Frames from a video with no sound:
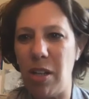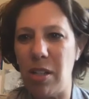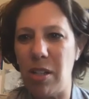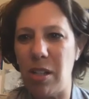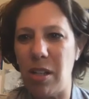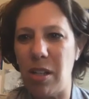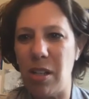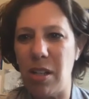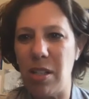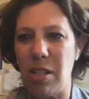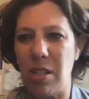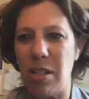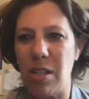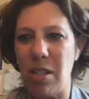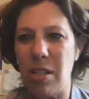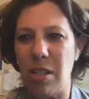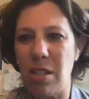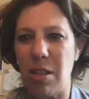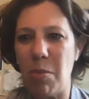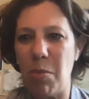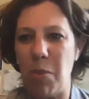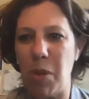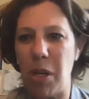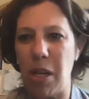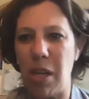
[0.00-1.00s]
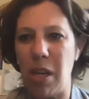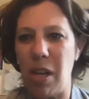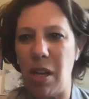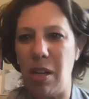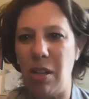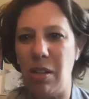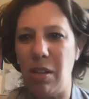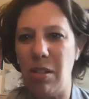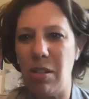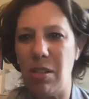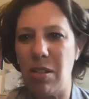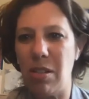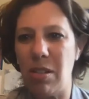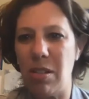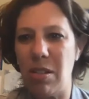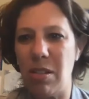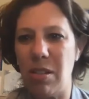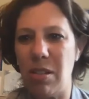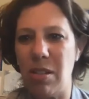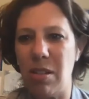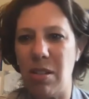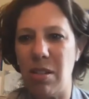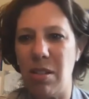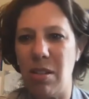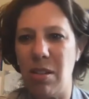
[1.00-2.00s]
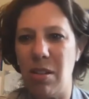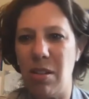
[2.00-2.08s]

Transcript: Did I see somebody else?